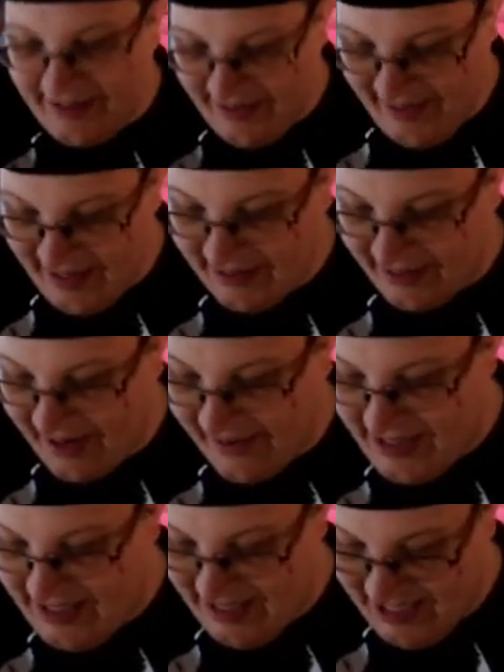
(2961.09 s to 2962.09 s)
they thought I
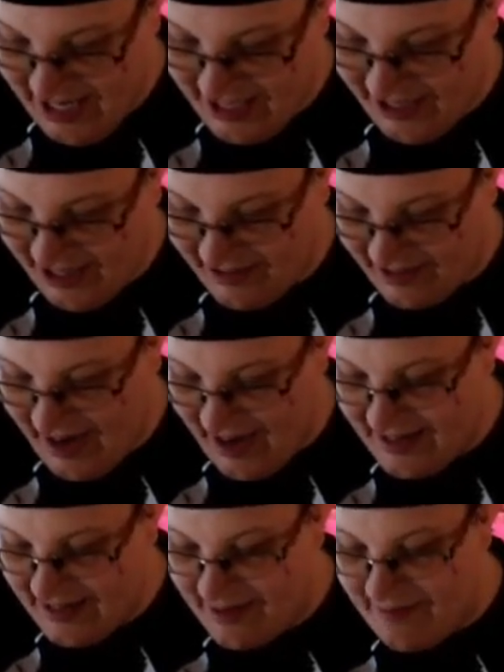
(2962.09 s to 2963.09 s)
was the Cheshire
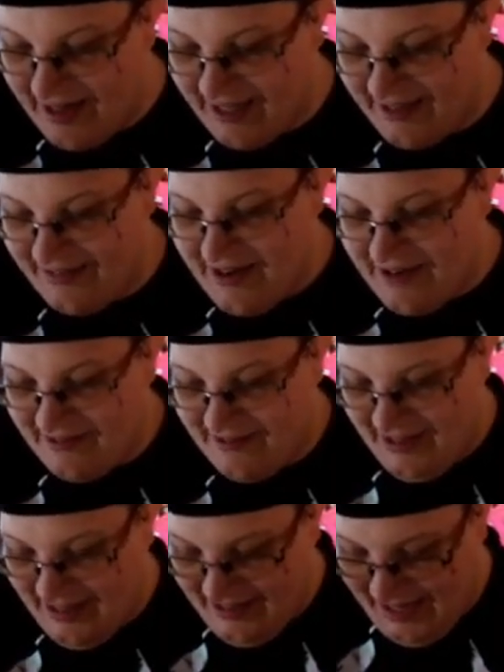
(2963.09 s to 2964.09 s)
Cat, and I'm like,
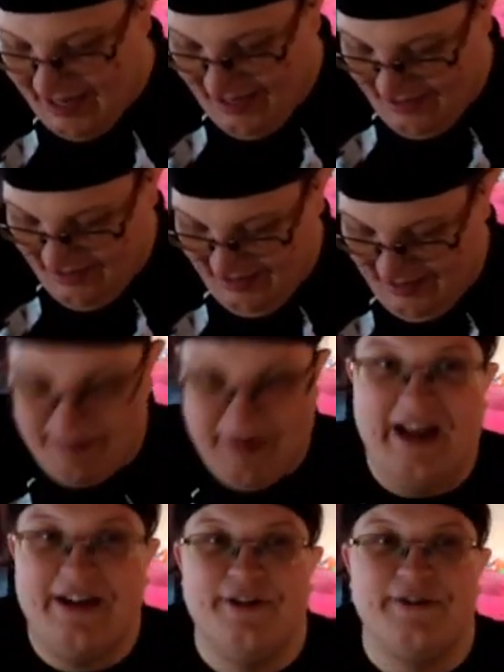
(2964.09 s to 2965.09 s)
we're a day early, but
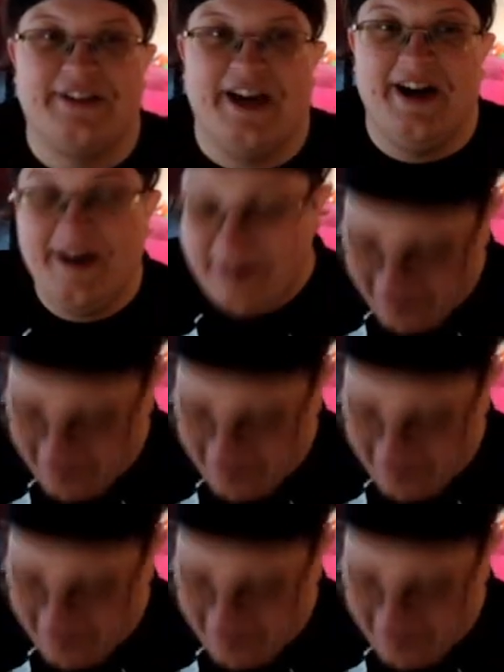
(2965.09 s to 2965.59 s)
I don't care.